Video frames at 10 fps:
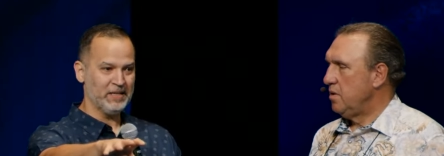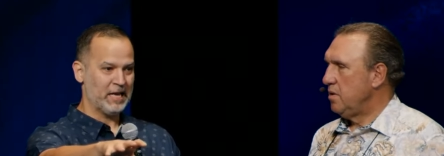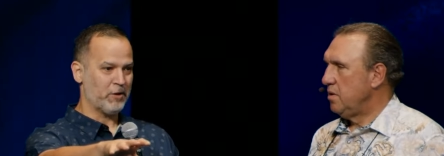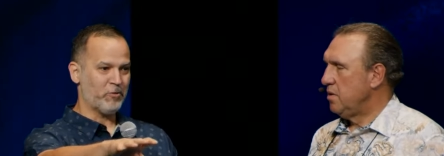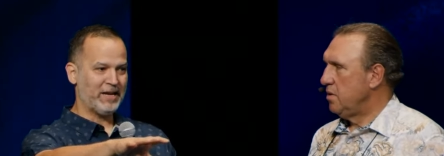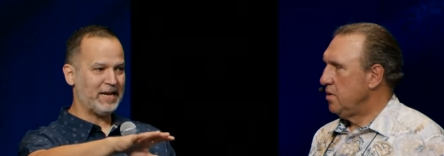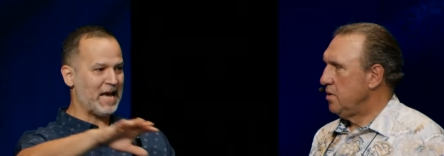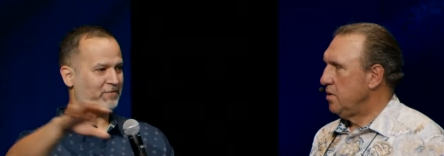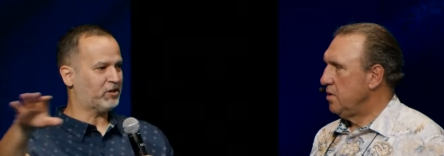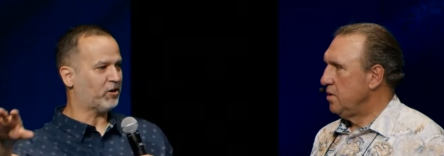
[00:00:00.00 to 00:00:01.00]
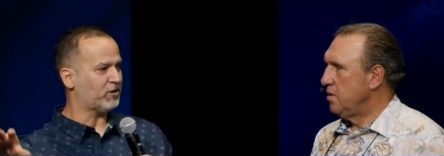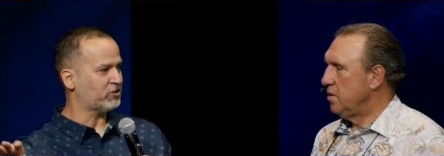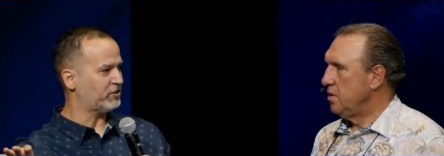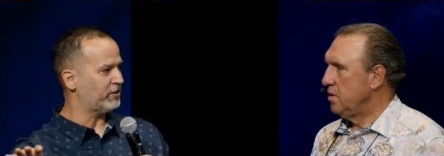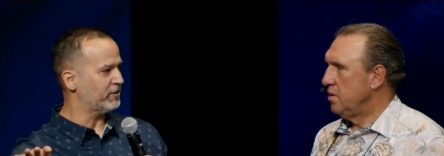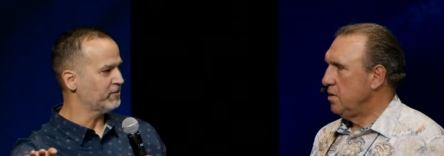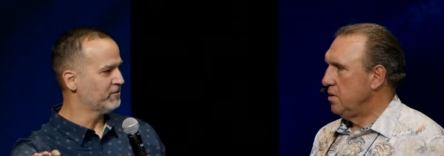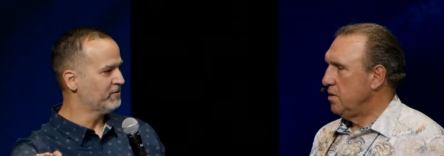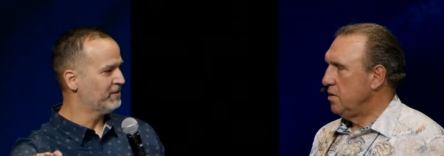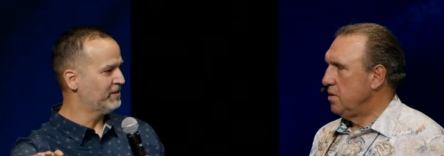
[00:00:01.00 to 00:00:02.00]
Speaker 1: and we didn't have a call center.
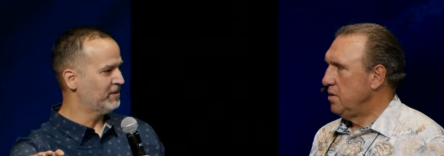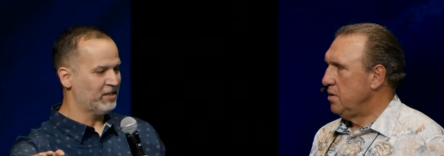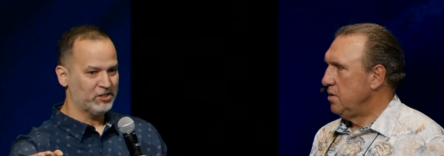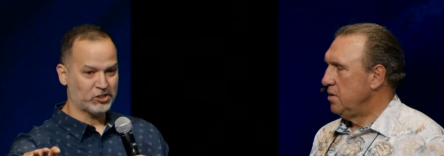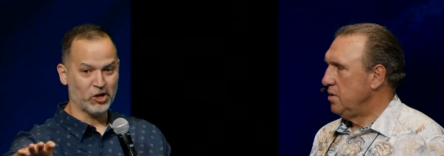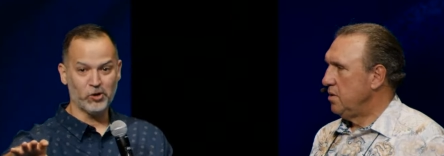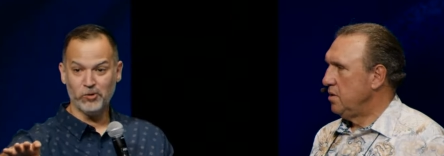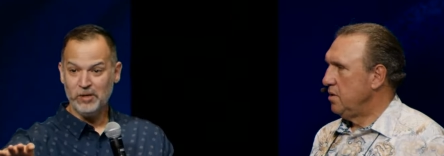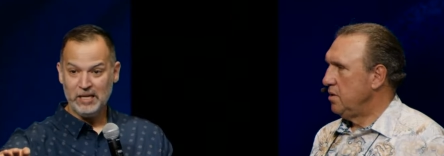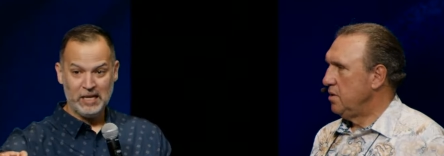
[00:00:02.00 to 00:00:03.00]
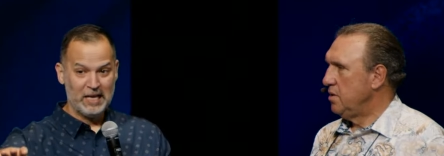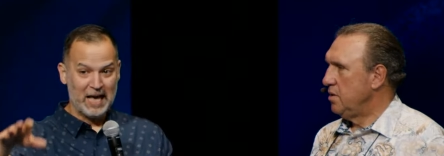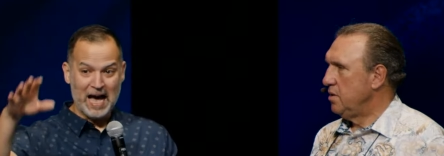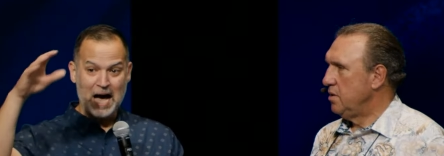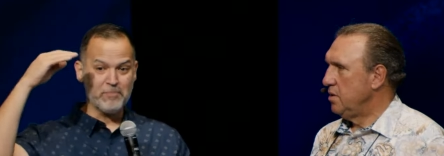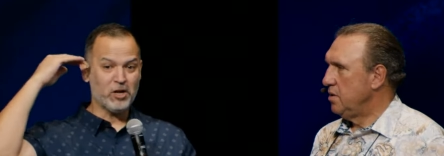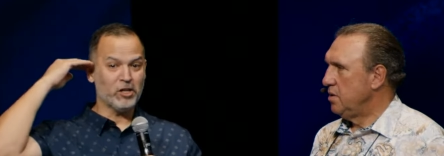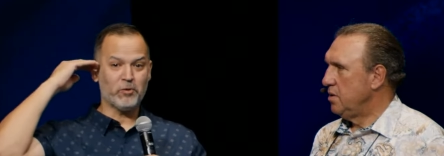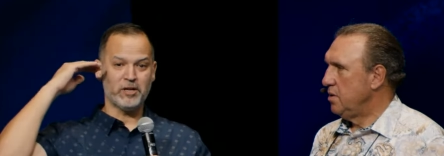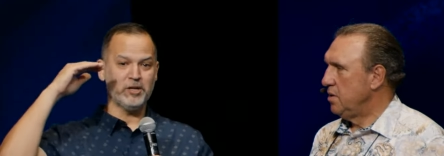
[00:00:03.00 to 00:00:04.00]
So I'm the
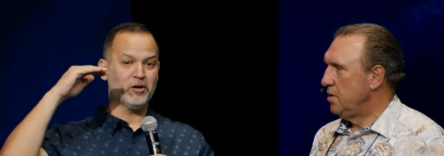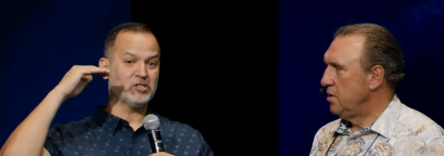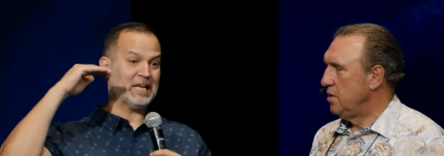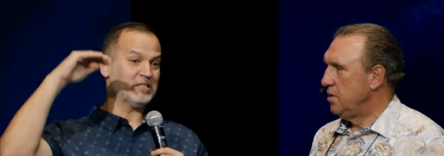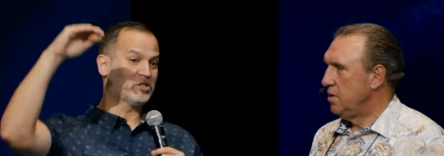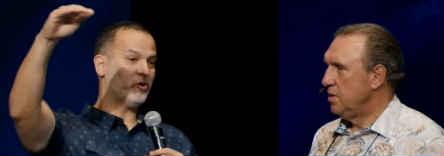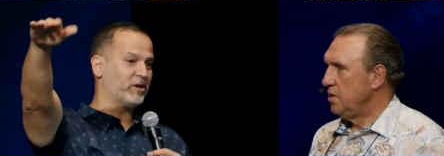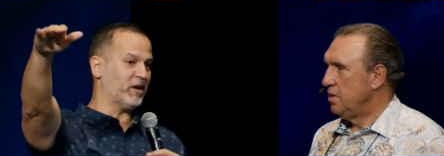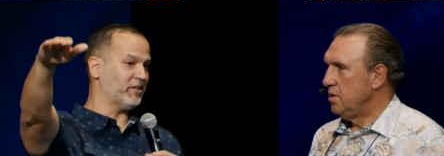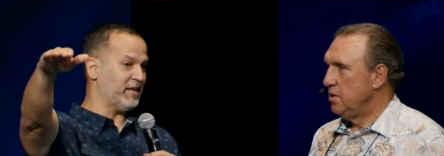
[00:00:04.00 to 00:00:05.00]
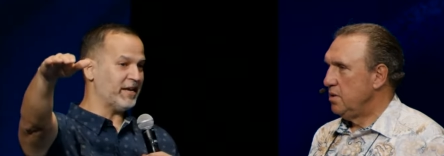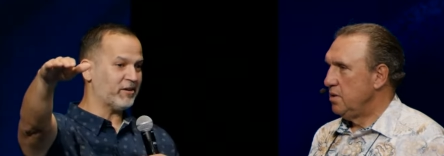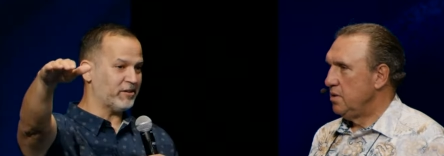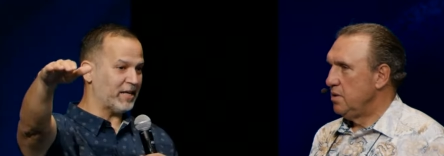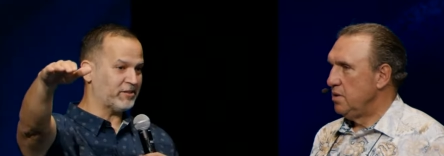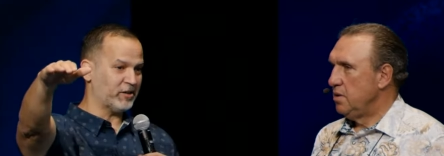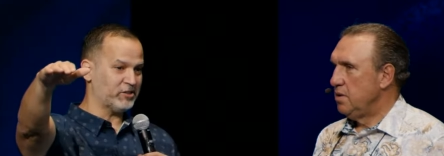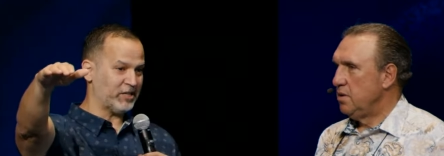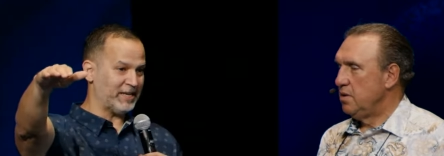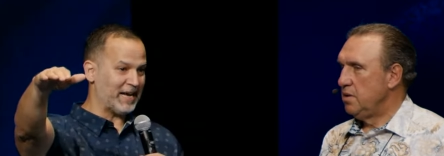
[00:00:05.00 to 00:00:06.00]
only one knows that it's going on the air on that
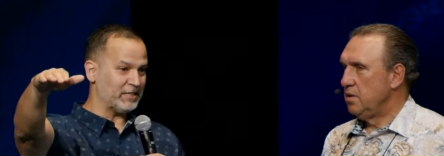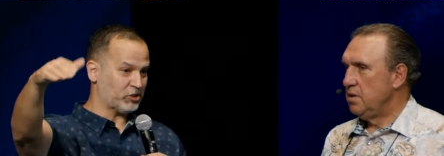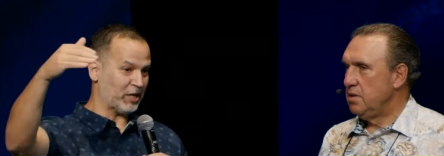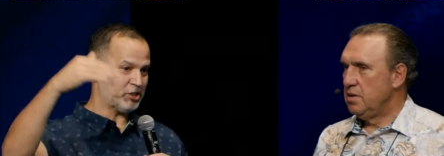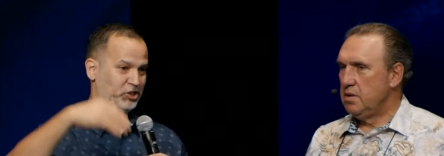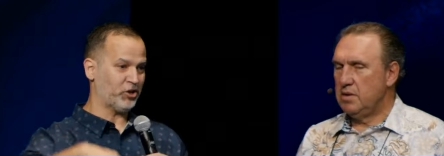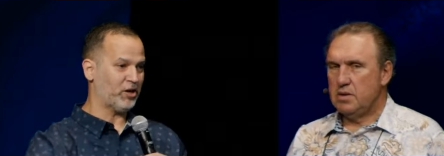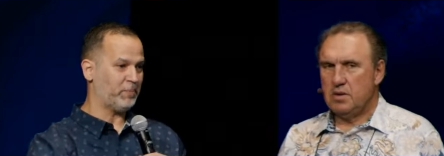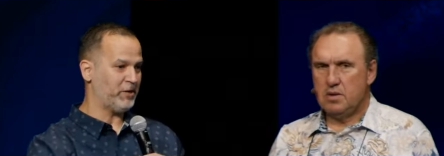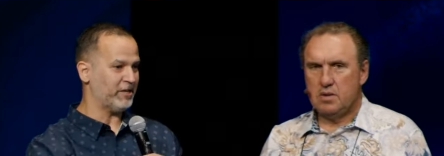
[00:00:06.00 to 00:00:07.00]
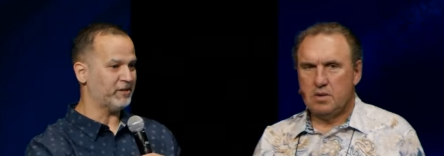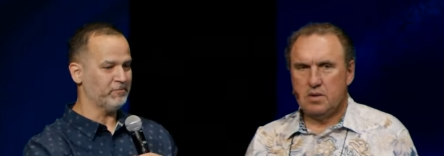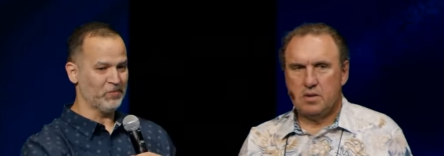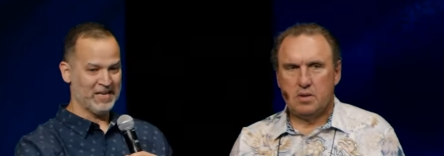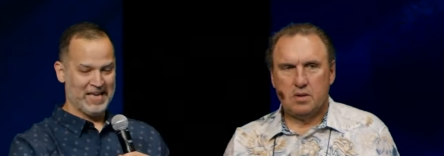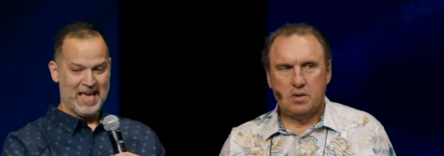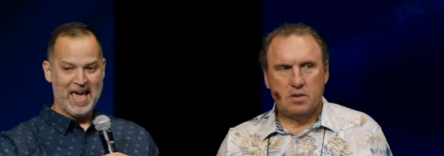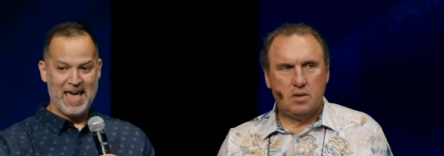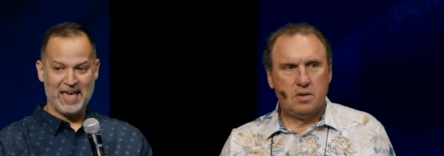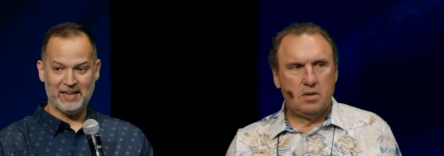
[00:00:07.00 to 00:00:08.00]
Thursday night. So I show up here,
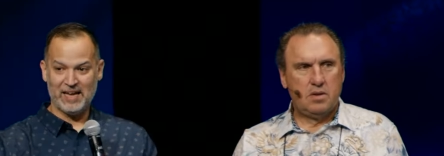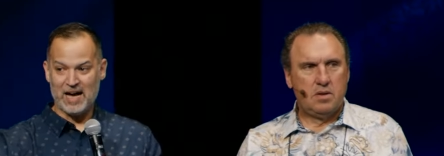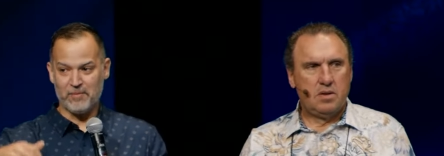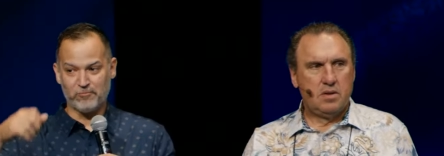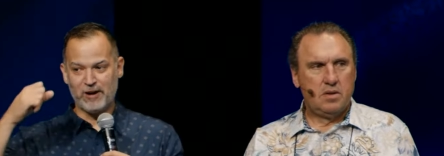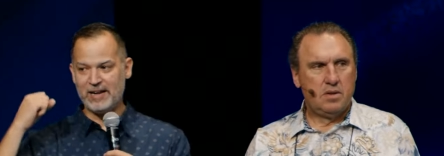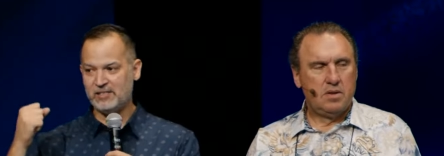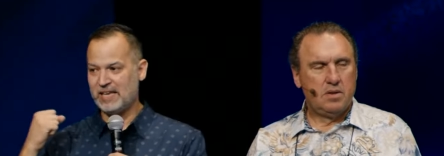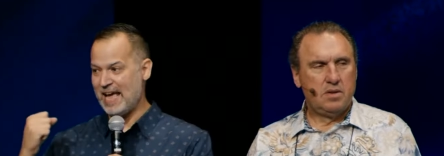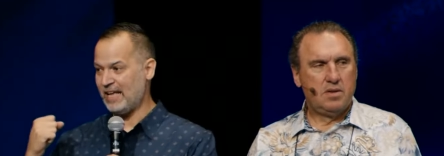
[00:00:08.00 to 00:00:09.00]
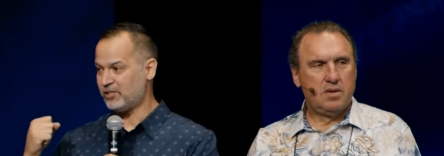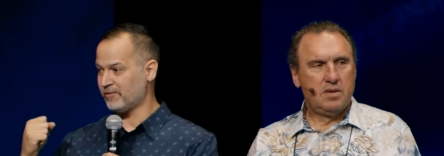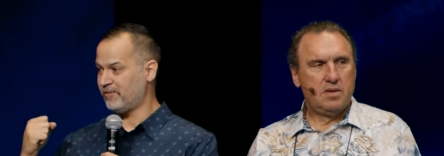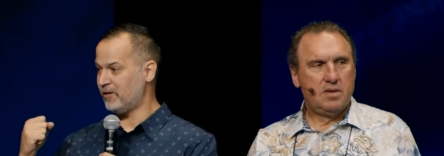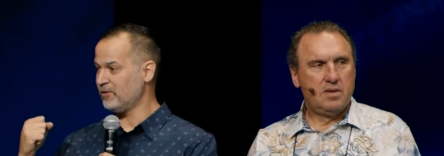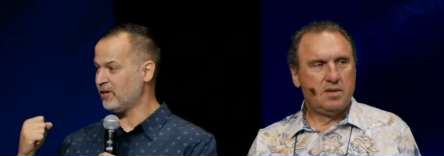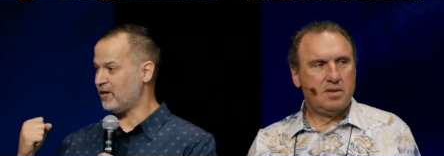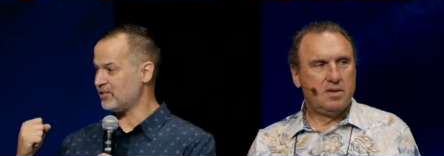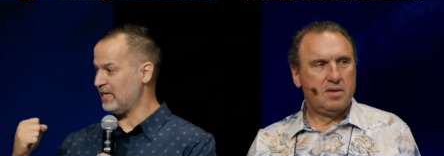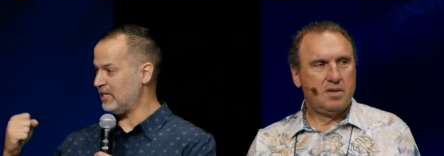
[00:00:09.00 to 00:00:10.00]
and I'm ready to answer phone
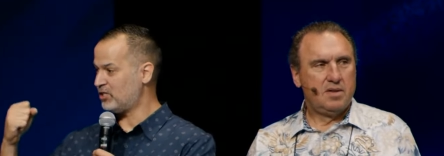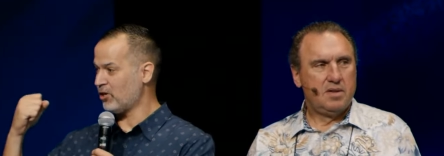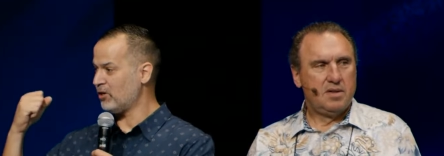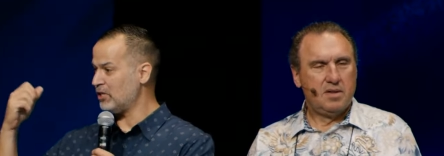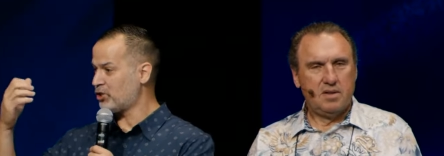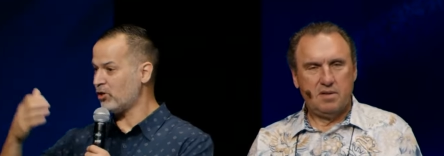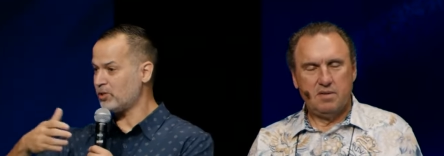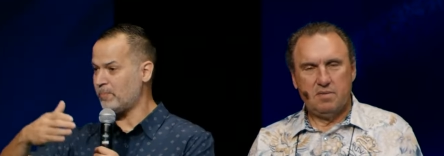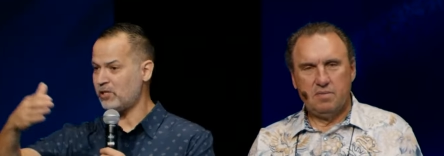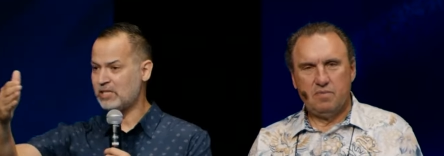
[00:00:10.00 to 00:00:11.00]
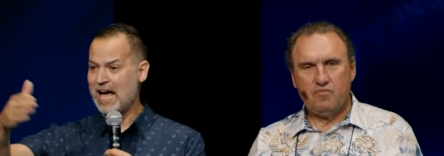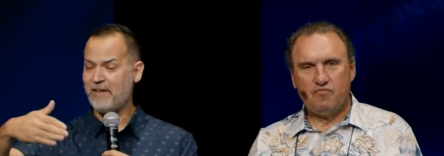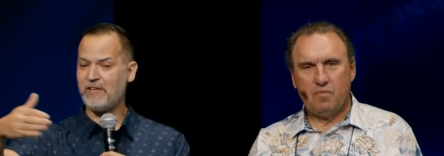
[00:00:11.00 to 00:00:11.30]
calls. And so, it shows a bunch, half